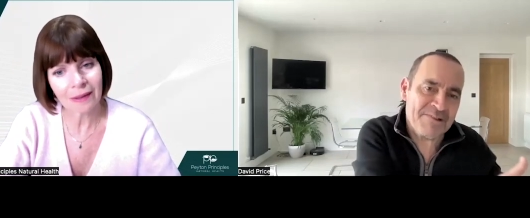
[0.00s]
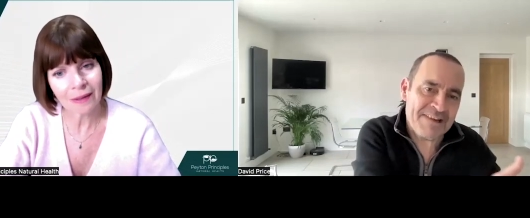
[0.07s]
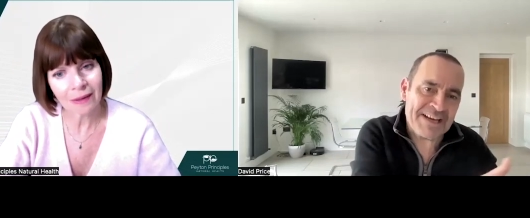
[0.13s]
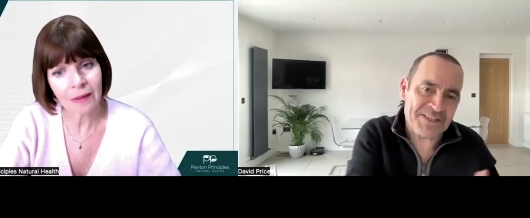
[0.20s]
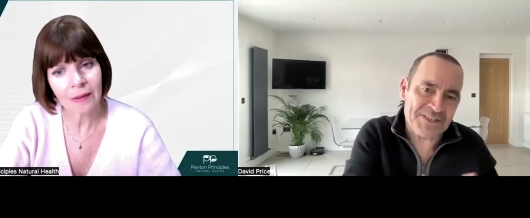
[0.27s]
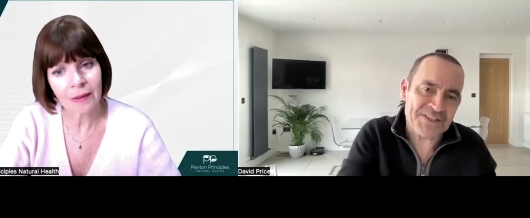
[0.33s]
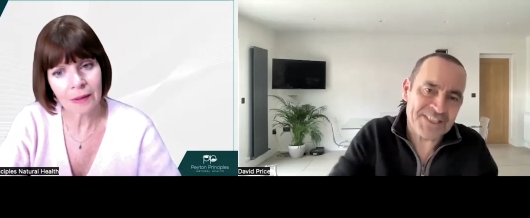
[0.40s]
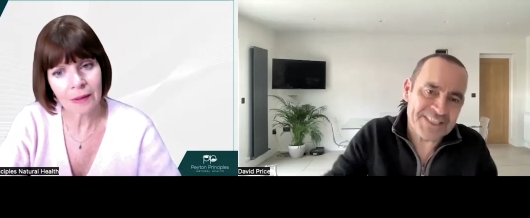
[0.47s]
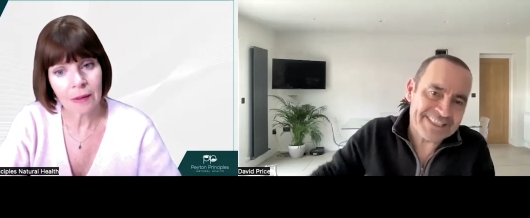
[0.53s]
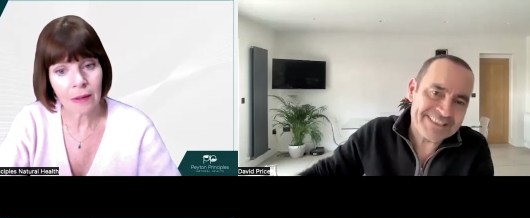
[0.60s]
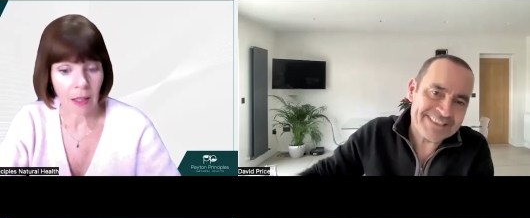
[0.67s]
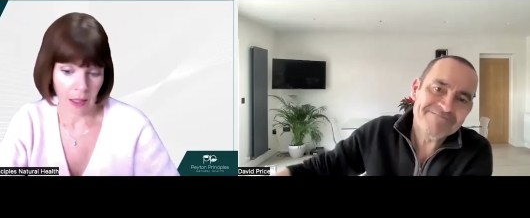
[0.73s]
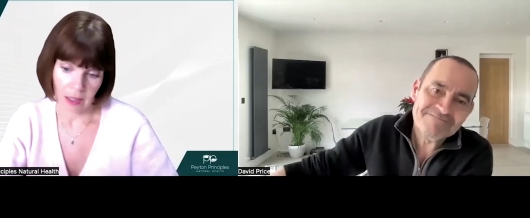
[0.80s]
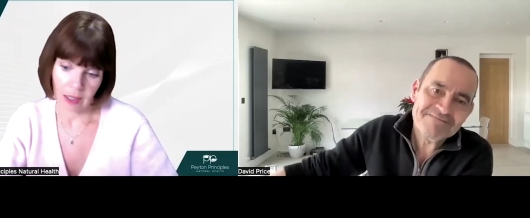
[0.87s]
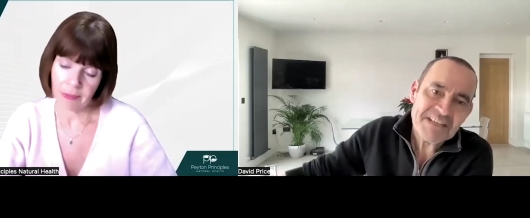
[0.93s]
Speaker 1: you're
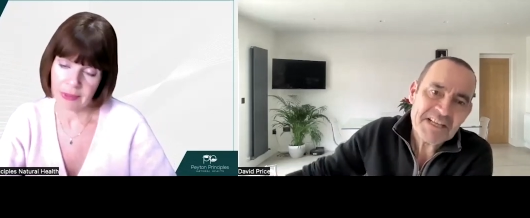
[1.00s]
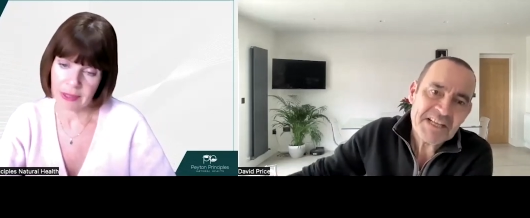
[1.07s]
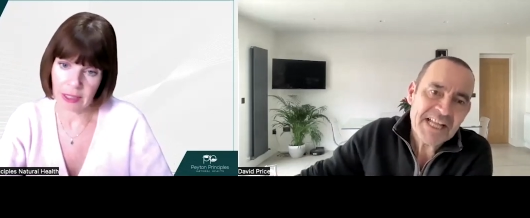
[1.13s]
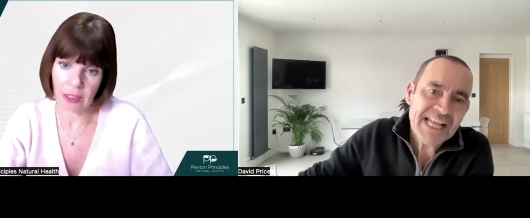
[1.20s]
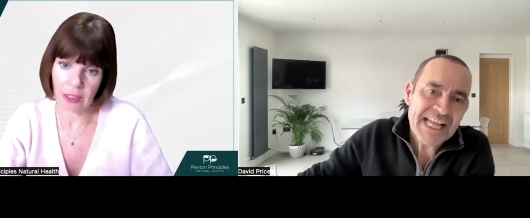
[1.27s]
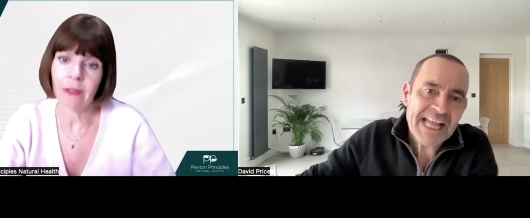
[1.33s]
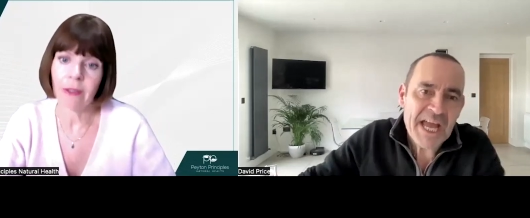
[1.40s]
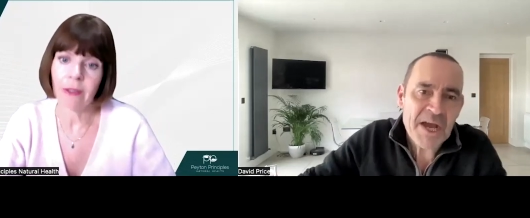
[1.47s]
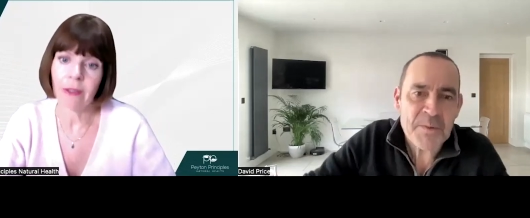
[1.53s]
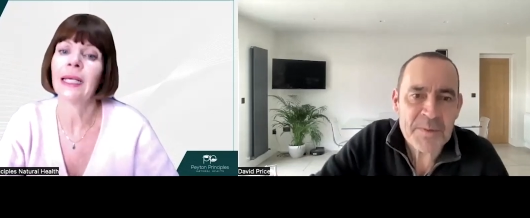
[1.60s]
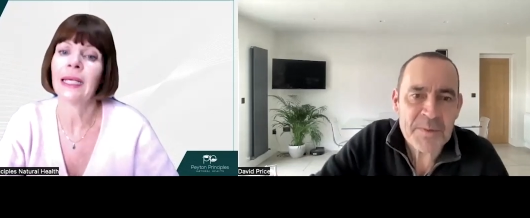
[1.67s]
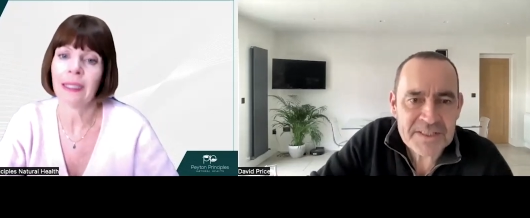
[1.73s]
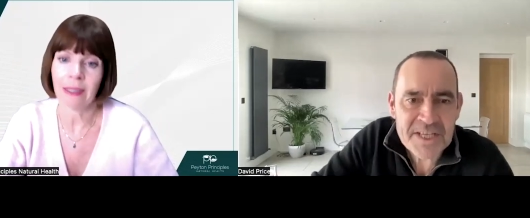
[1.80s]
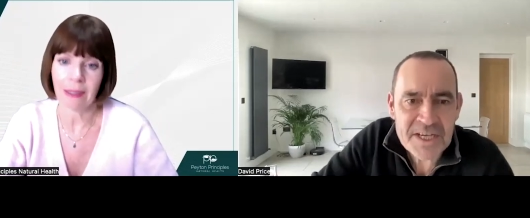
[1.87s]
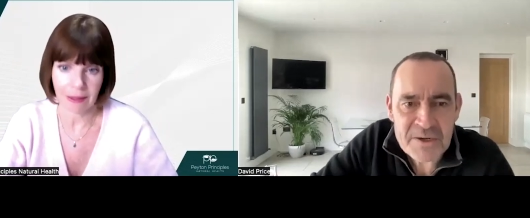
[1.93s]
actually absolutely
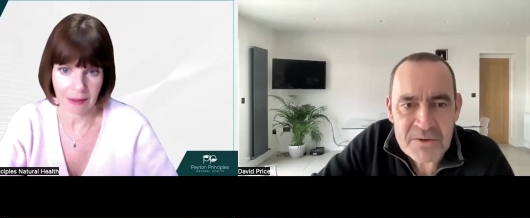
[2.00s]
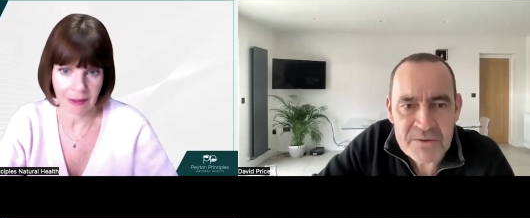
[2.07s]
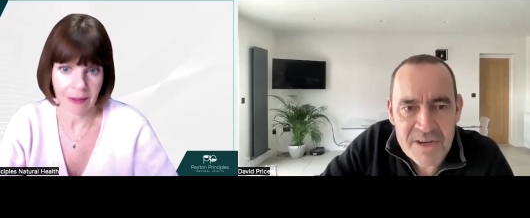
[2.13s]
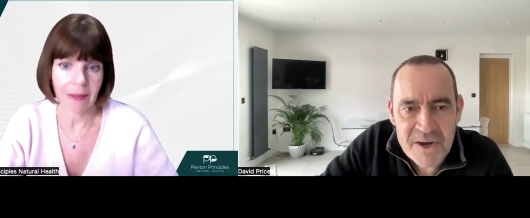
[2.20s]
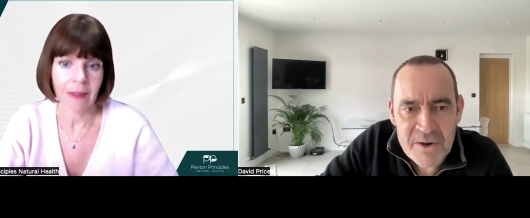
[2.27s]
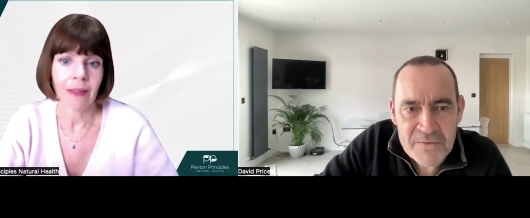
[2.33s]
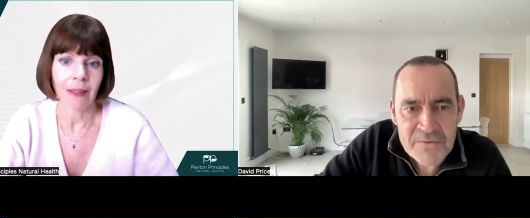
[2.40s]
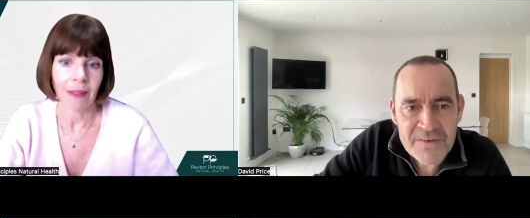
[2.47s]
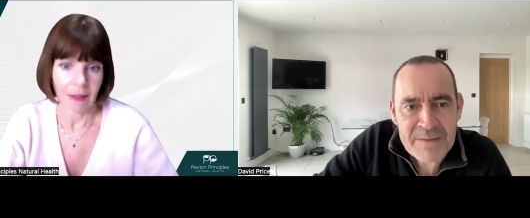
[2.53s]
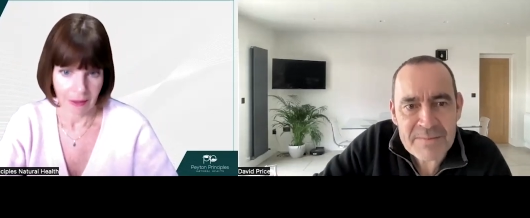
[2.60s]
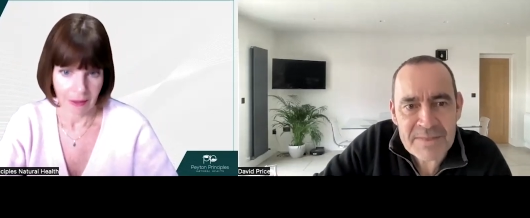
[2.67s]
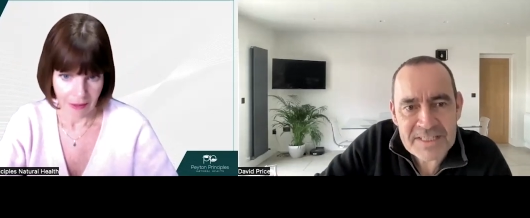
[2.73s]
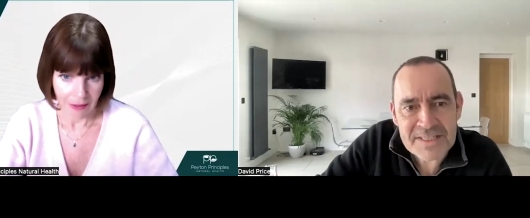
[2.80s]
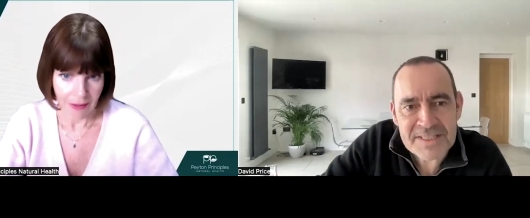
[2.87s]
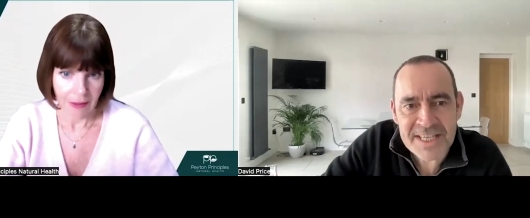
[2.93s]
the whole, whole
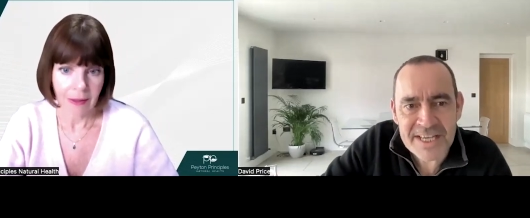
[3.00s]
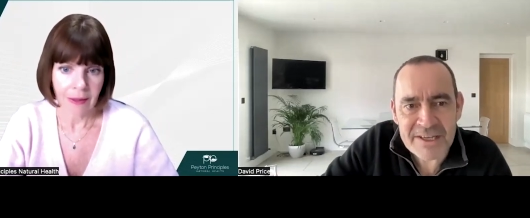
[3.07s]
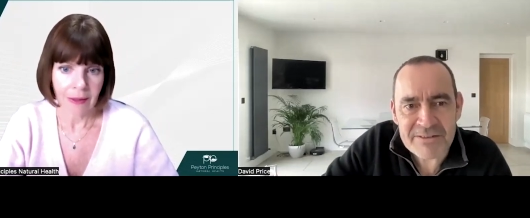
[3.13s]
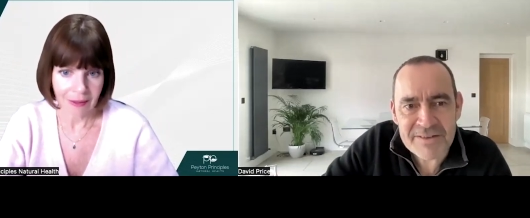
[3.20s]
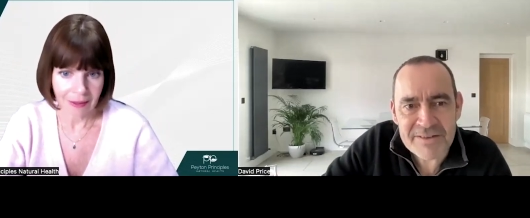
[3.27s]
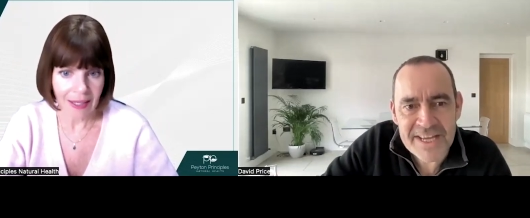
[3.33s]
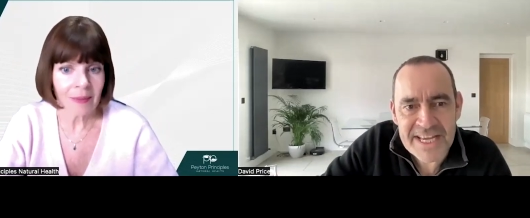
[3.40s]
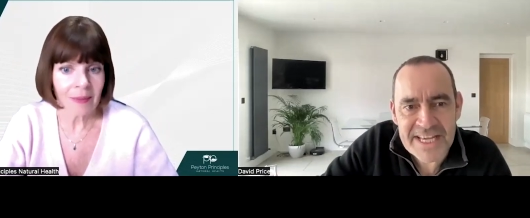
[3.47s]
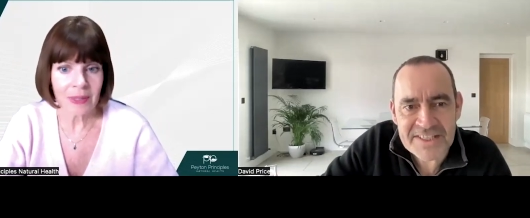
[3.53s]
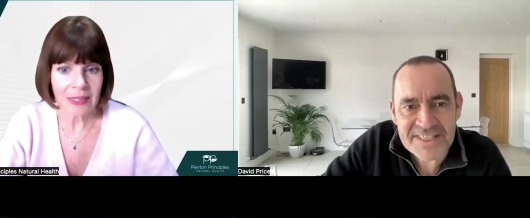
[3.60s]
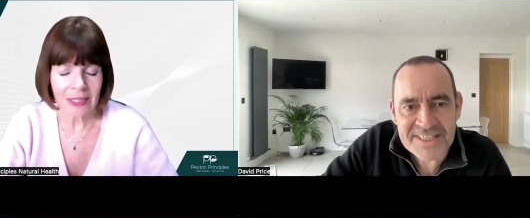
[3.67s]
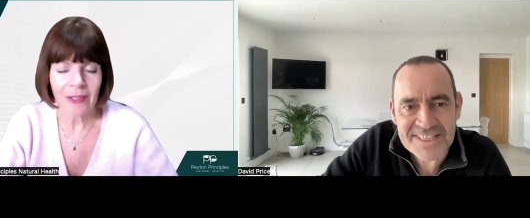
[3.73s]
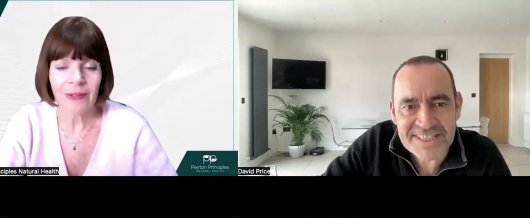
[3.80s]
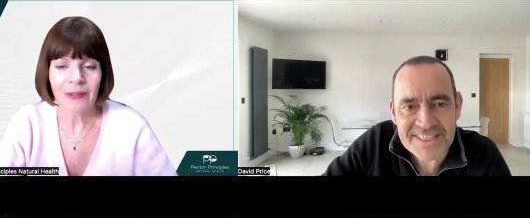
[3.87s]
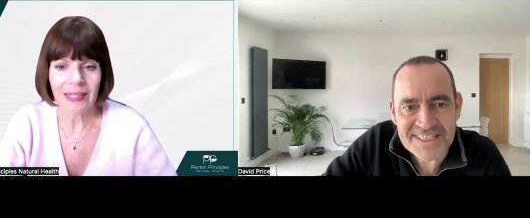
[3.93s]
family's health.
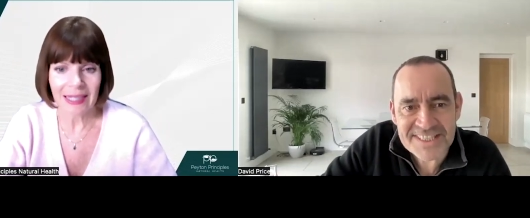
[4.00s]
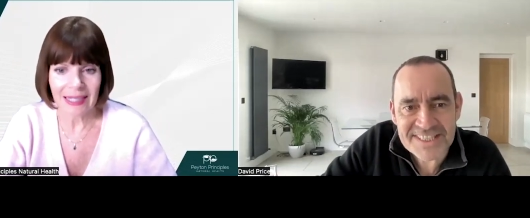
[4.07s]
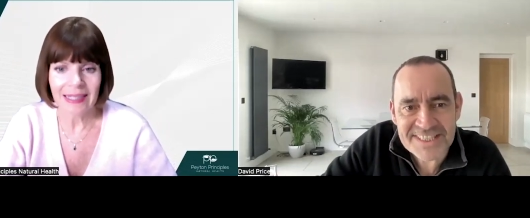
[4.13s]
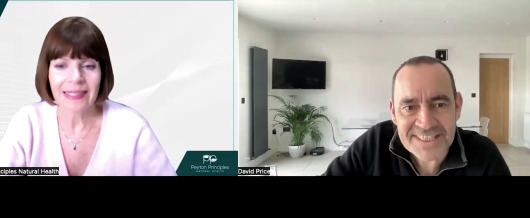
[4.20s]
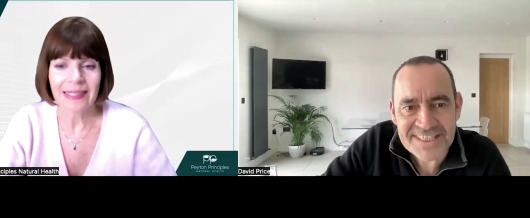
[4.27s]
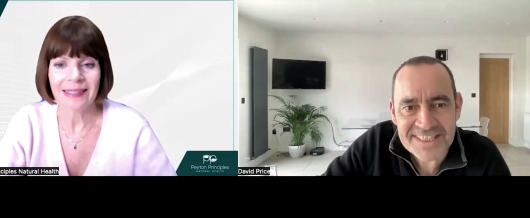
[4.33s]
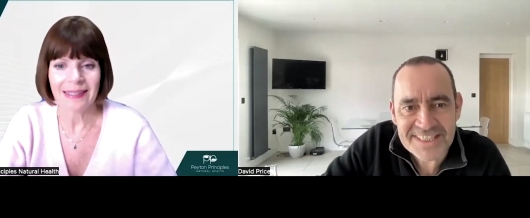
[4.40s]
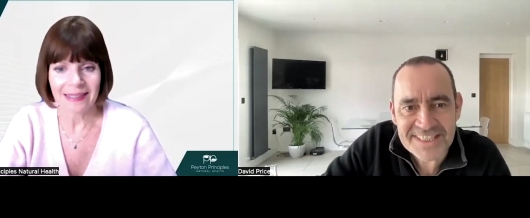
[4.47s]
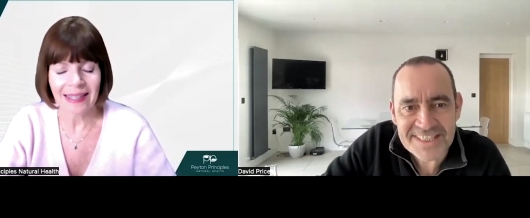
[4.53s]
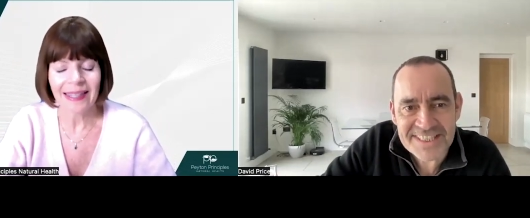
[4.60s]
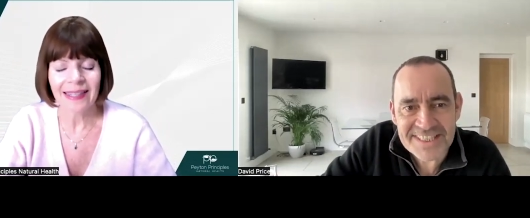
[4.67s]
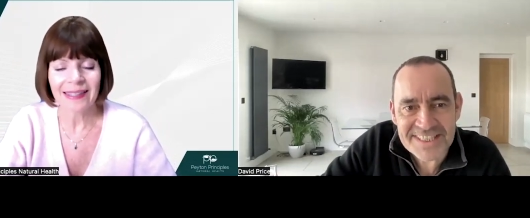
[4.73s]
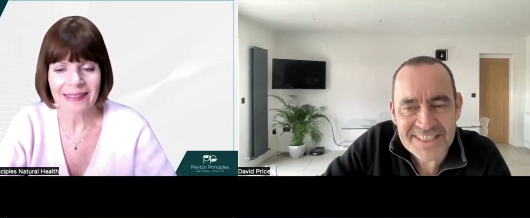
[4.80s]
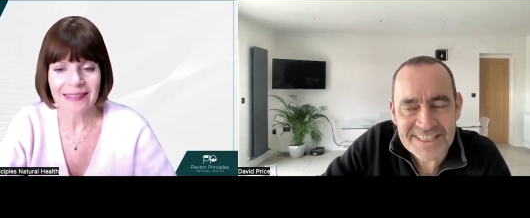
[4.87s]
Absolutely. Yes. Yeah.